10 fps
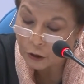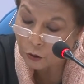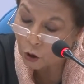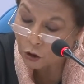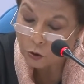
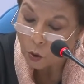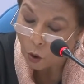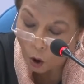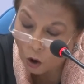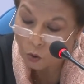though not
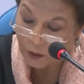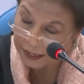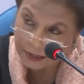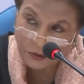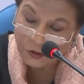
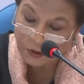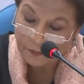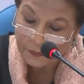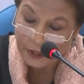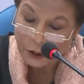always,
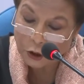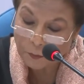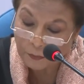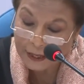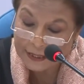to
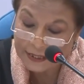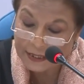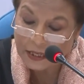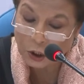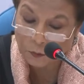
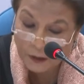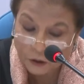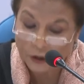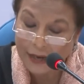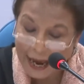place a
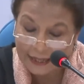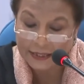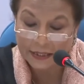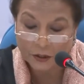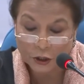special
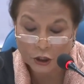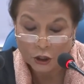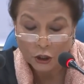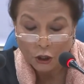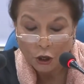accent
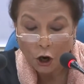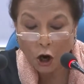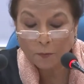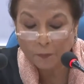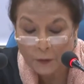
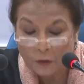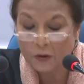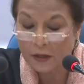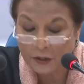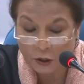on
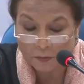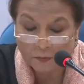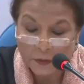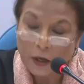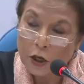pluralism,
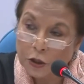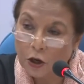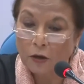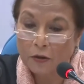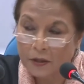
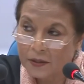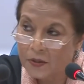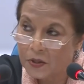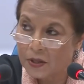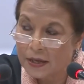
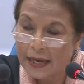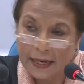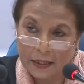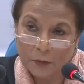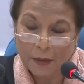tolerance,
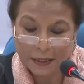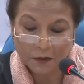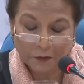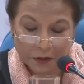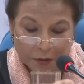and
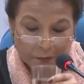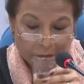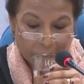pacifism.